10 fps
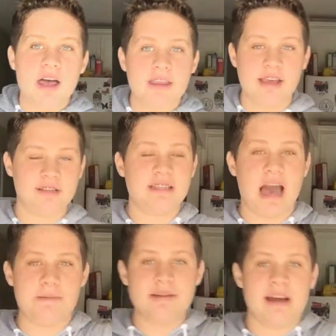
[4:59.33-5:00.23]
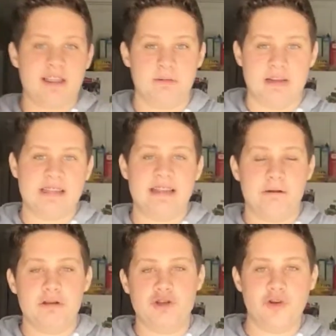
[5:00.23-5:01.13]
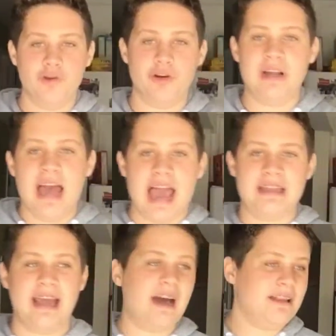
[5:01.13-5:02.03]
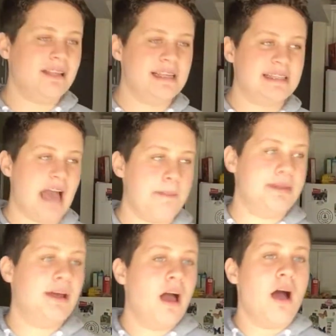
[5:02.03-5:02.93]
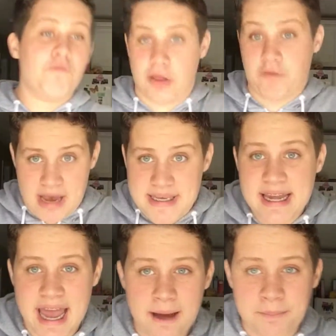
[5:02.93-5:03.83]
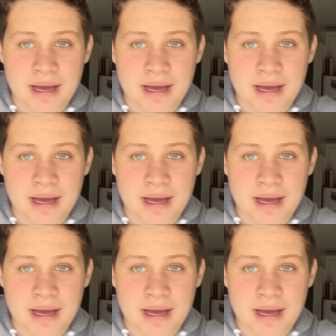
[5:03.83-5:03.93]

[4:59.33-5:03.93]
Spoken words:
There's this cabin next to us. They were so rude. And they got the cleanest cabin for the rest of the camp.